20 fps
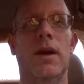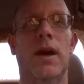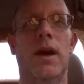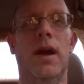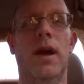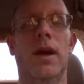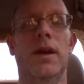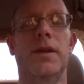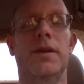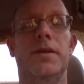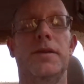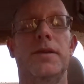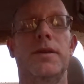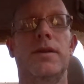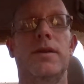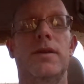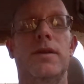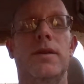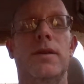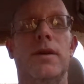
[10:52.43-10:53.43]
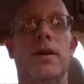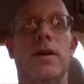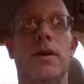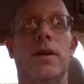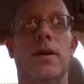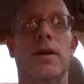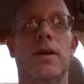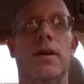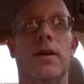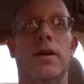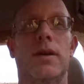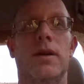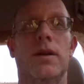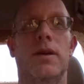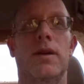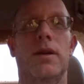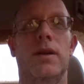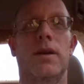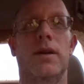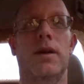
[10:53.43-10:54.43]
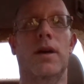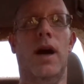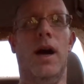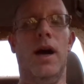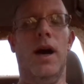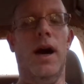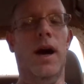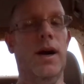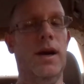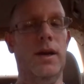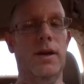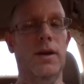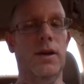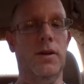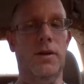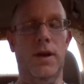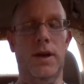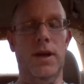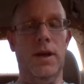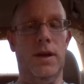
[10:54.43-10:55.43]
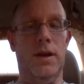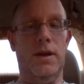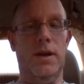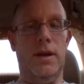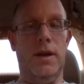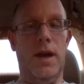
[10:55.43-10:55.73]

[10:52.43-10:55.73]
And I you know, again,